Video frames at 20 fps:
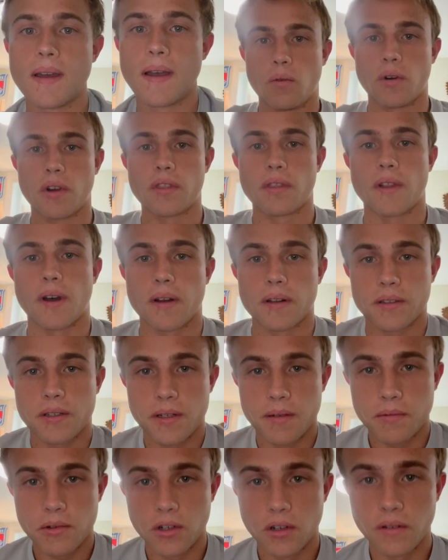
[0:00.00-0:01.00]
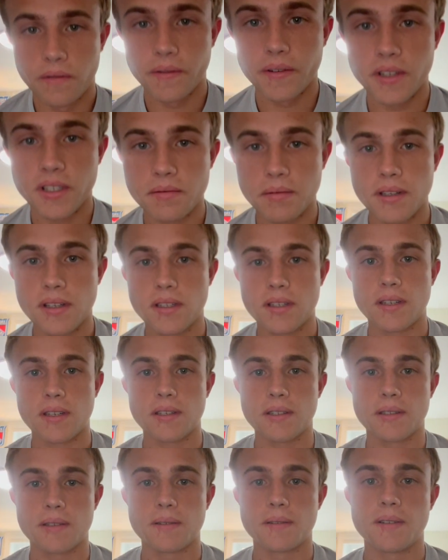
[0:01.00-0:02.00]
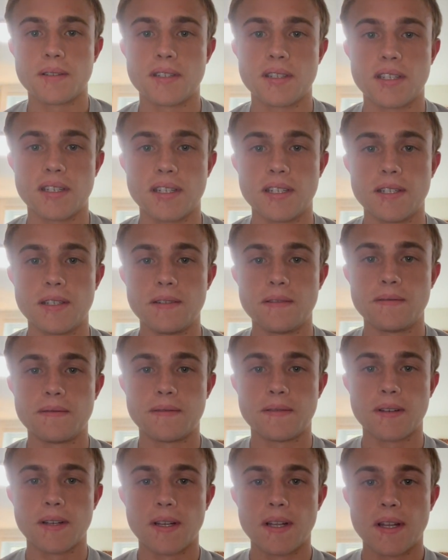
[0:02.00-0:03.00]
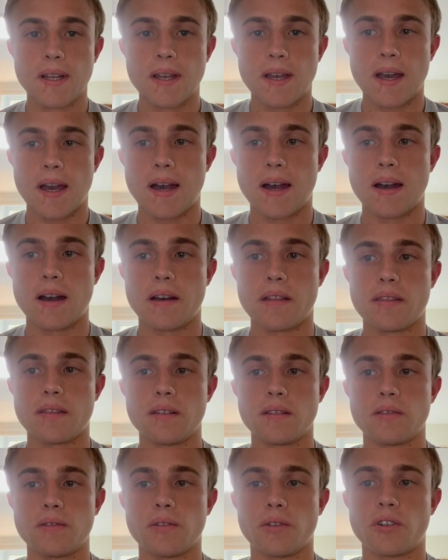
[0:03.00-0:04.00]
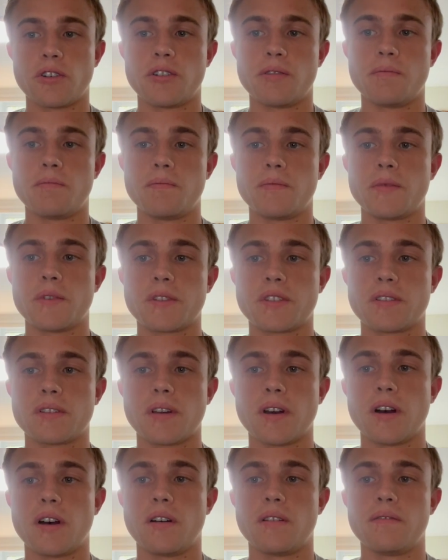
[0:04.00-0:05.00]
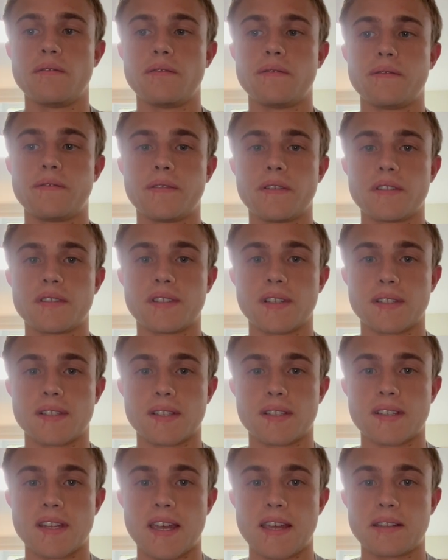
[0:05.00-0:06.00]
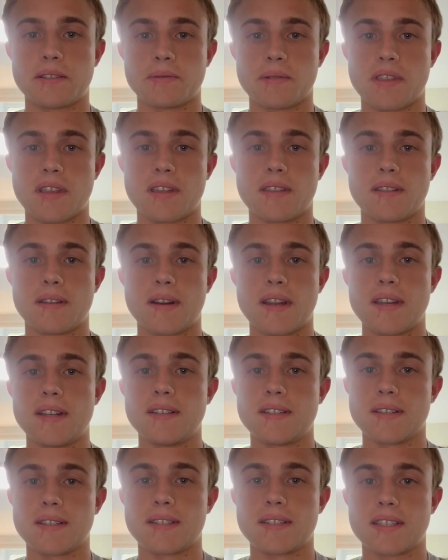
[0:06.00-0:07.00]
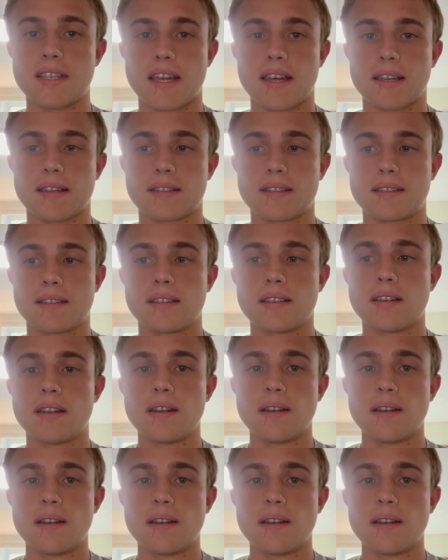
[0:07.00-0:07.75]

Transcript: One long-term goal for this patient is to achieve the norms of sit-to-stands within their age and sex.